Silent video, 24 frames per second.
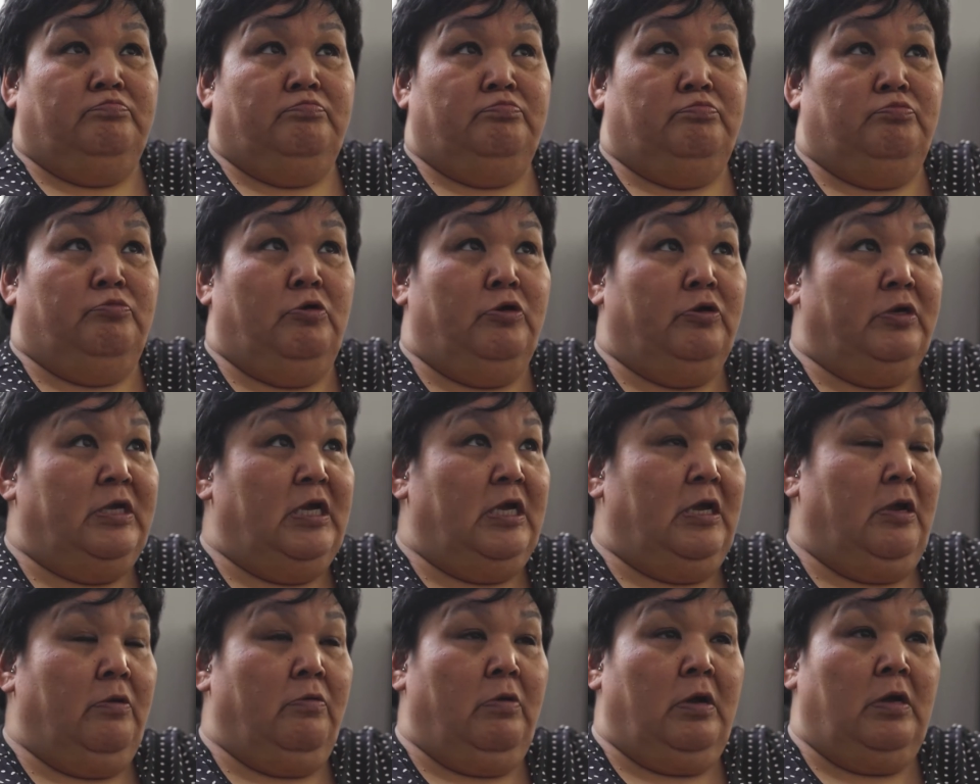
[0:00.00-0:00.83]

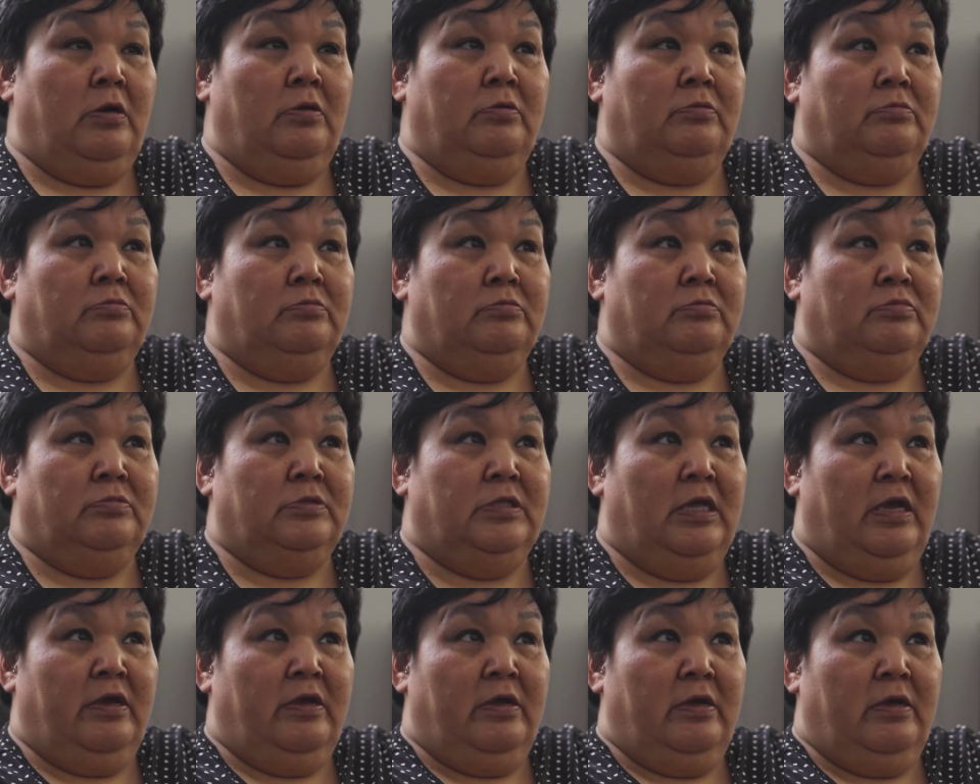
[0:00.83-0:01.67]
working around
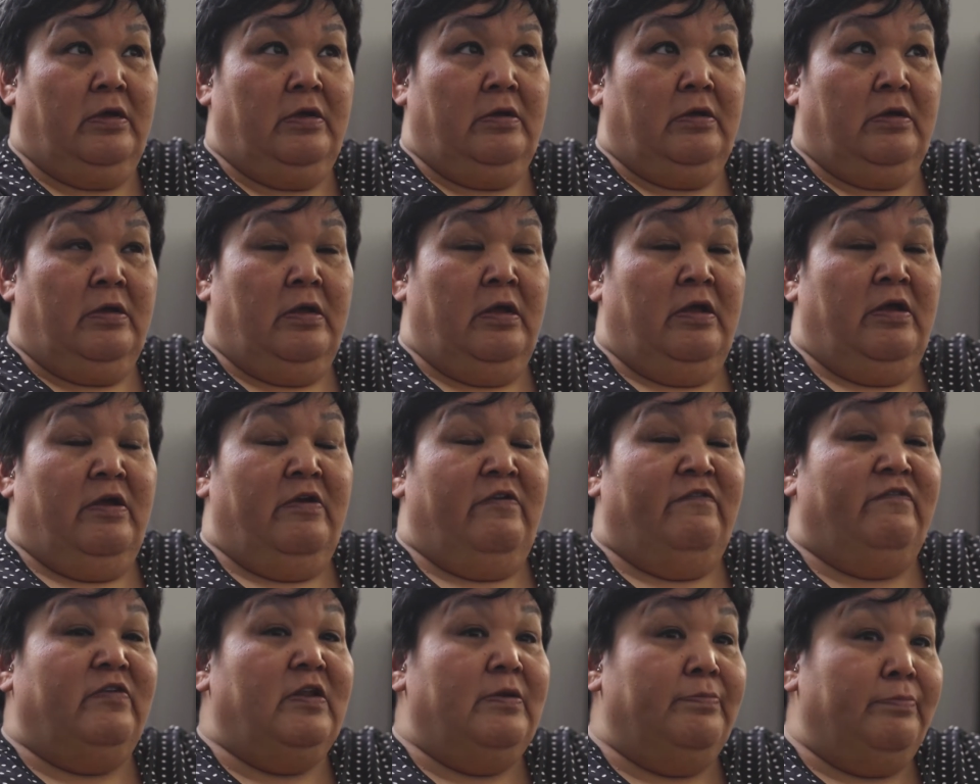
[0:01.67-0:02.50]
the
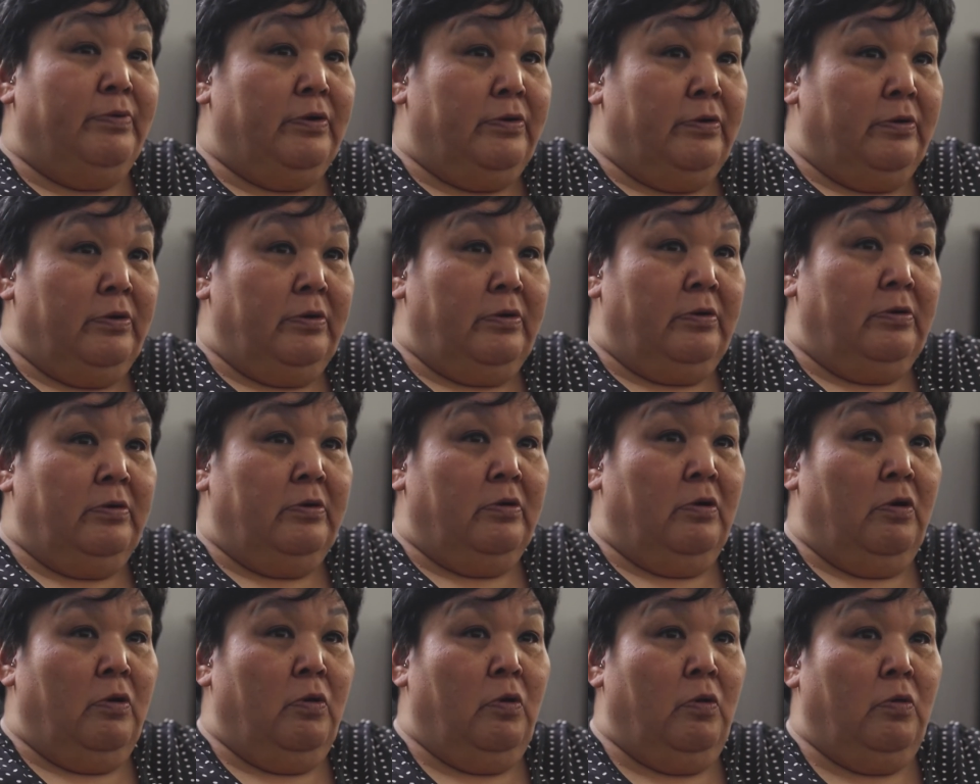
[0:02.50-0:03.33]
flipper
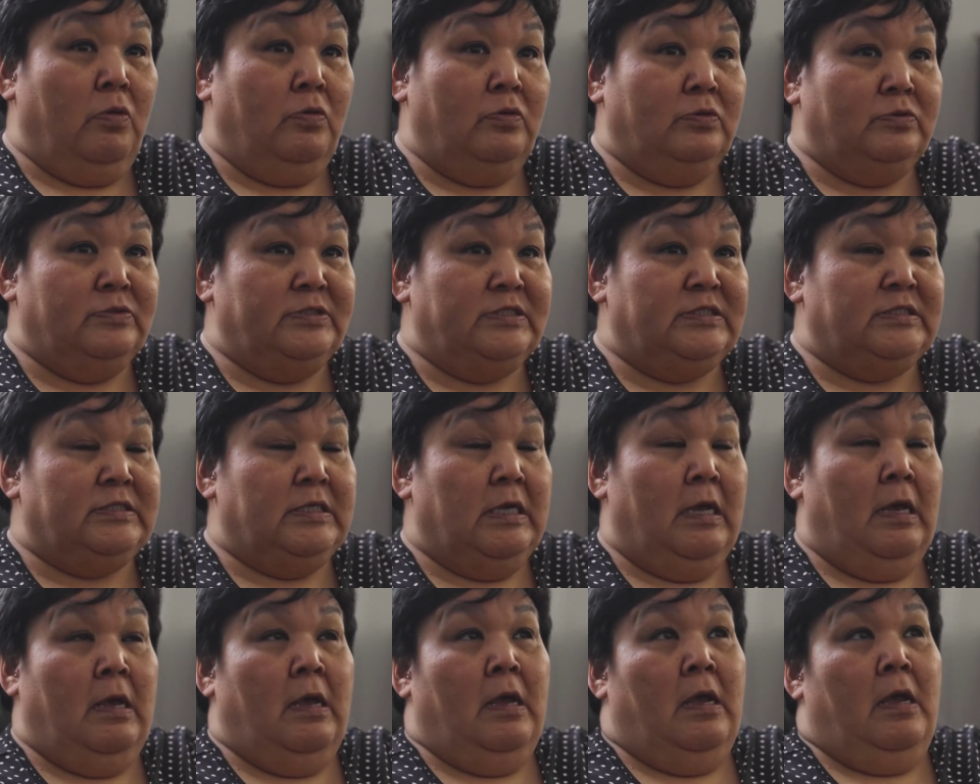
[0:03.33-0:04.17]
holes,
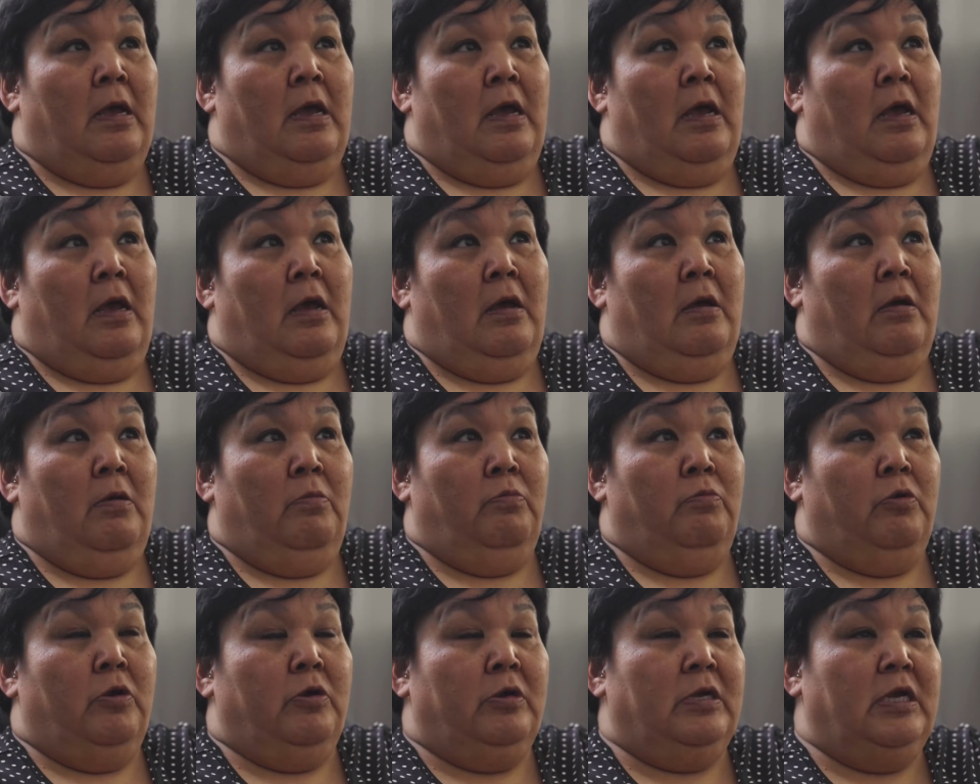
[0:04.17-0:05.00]

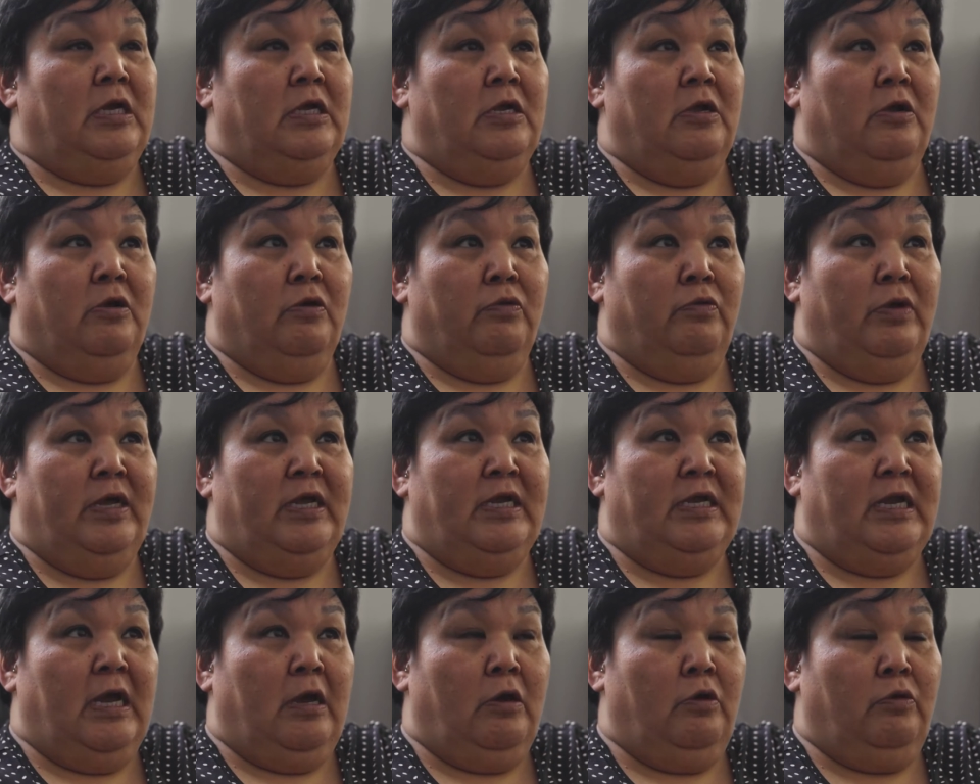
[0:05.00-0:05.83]
working your way
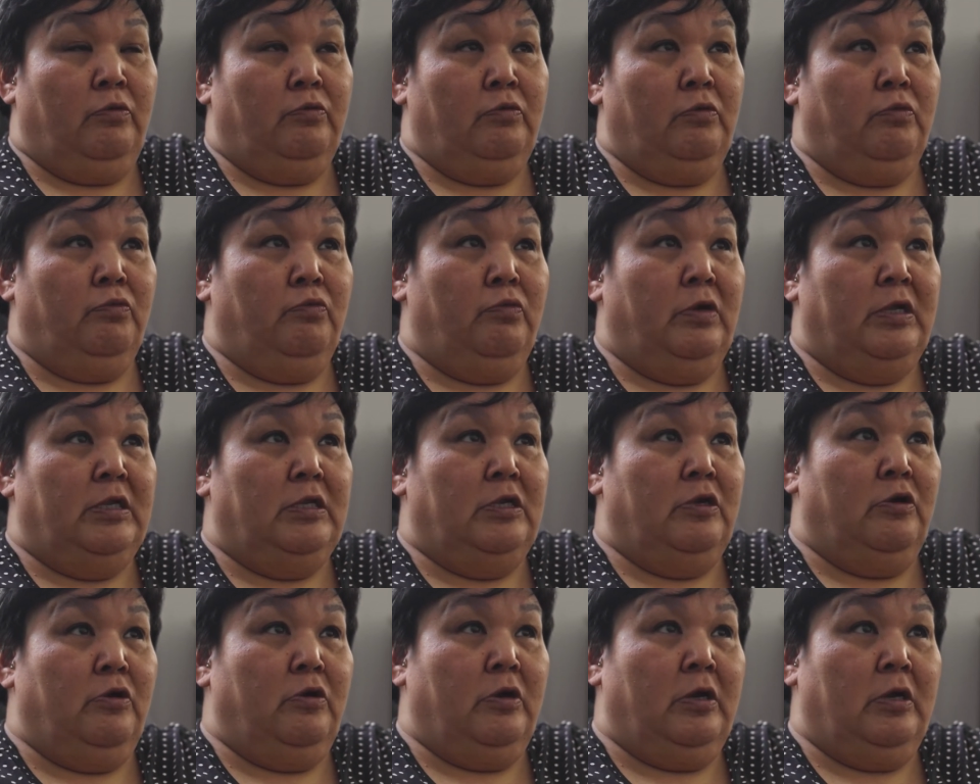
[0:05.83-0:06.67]
down. When
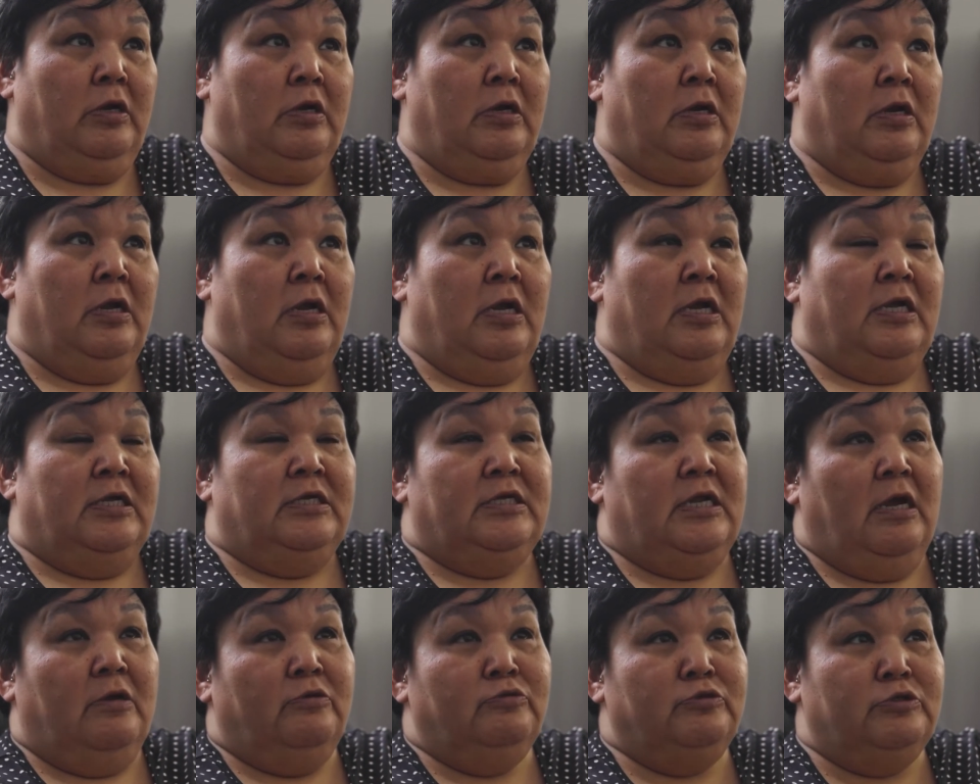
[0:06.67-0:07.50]
you're
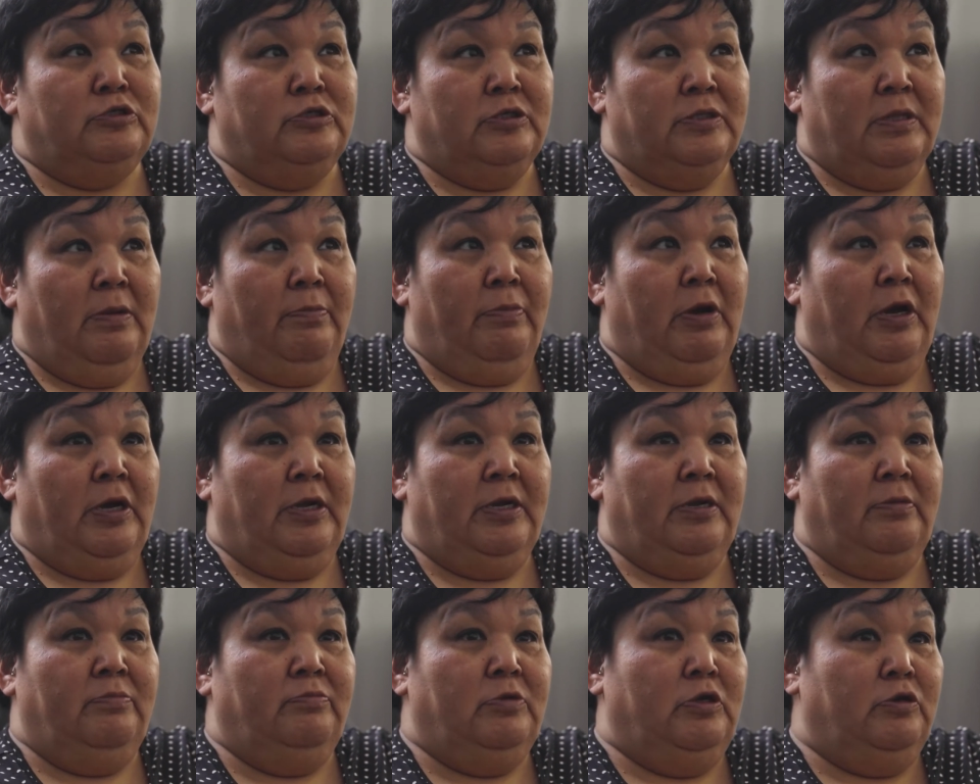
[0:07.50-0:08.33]
down to the
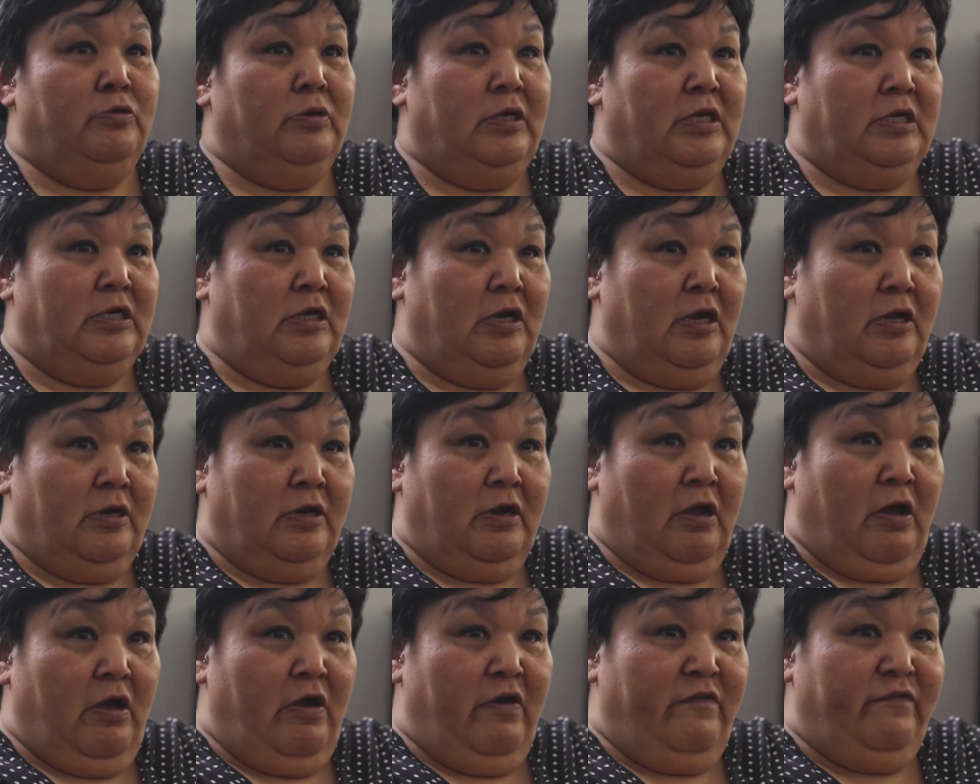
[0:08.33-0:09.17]
bottom, you can cut
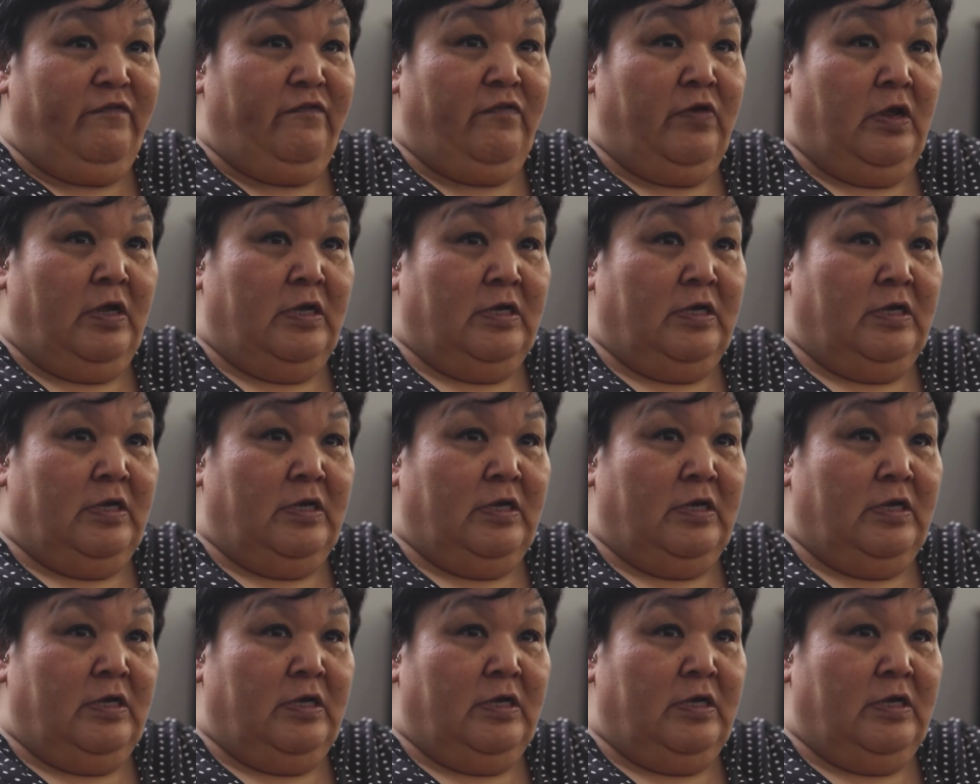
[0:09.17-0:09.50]
off